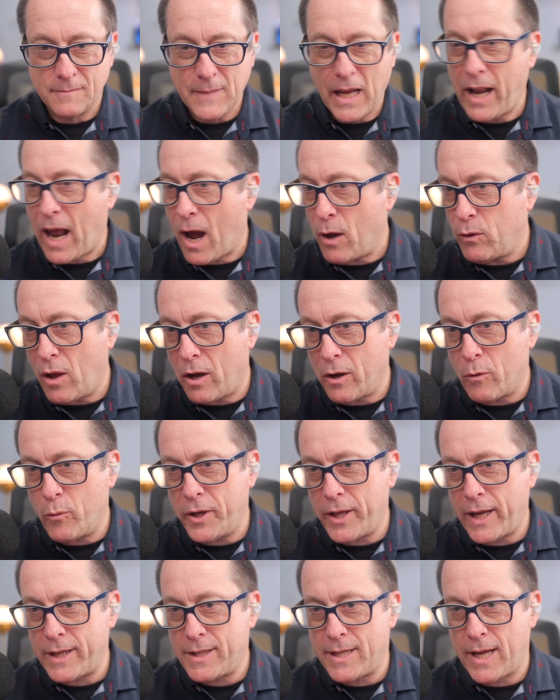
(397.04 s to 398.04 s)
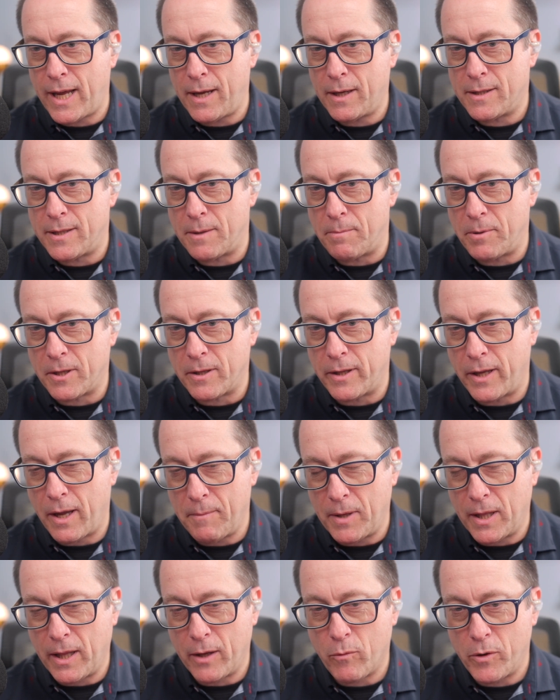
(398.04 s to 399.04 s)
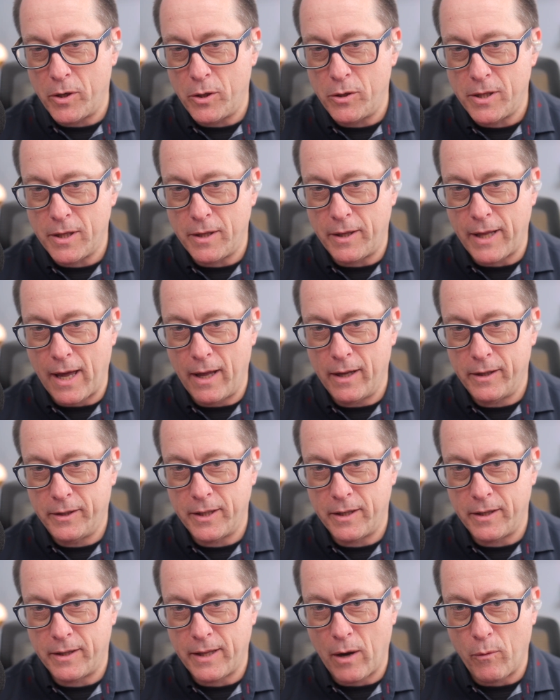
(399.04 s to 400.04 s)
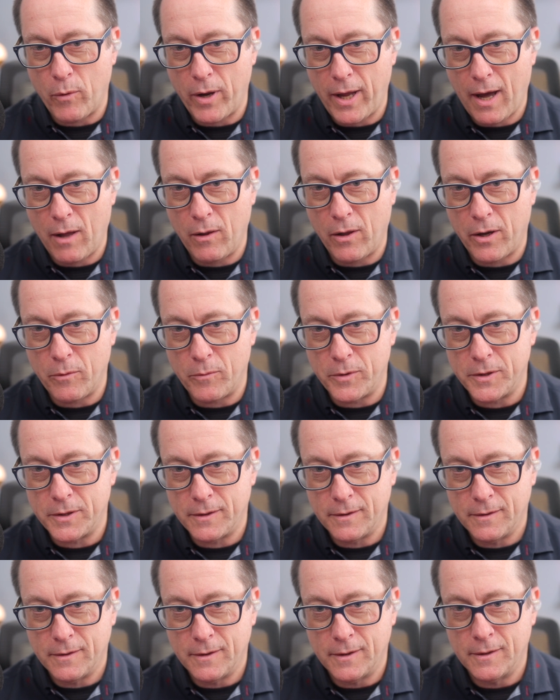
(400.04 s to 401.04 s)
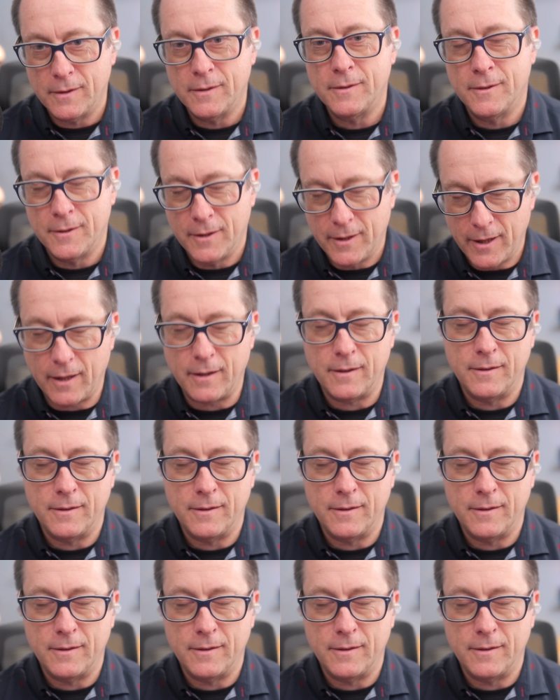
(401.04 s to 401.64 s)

And how long would that take typically? I mean, like when you did that, did it that way? How long was even days? Yeah.